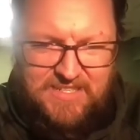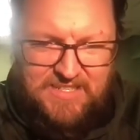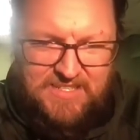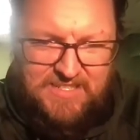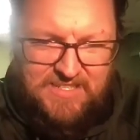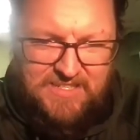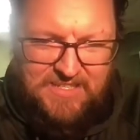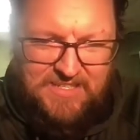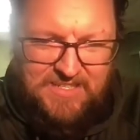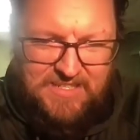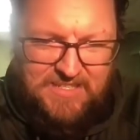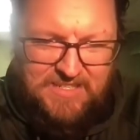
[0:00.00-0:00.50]

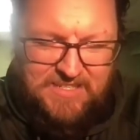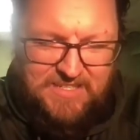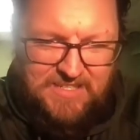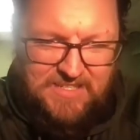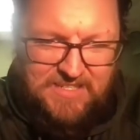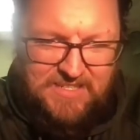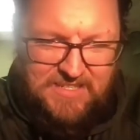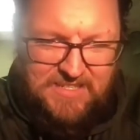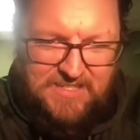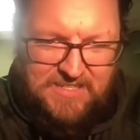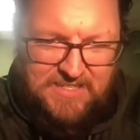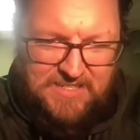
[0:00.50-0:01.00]

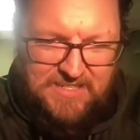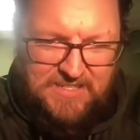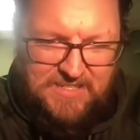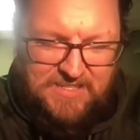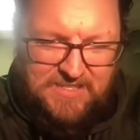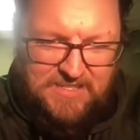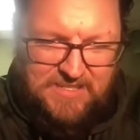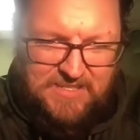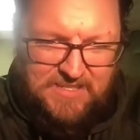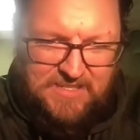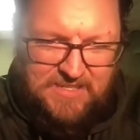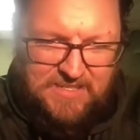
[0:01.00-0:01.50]

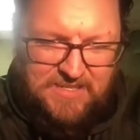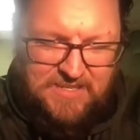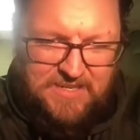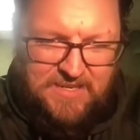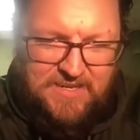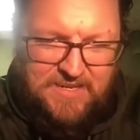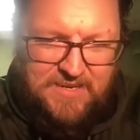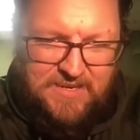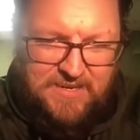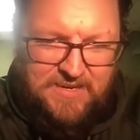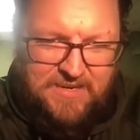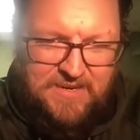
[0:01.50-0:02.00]

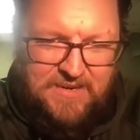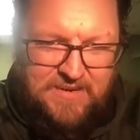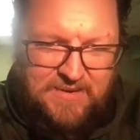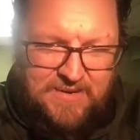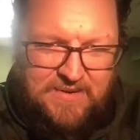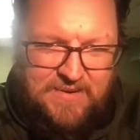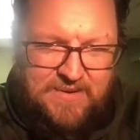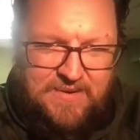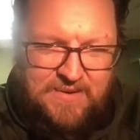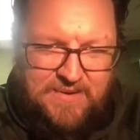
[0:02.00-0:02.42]
(not speaking)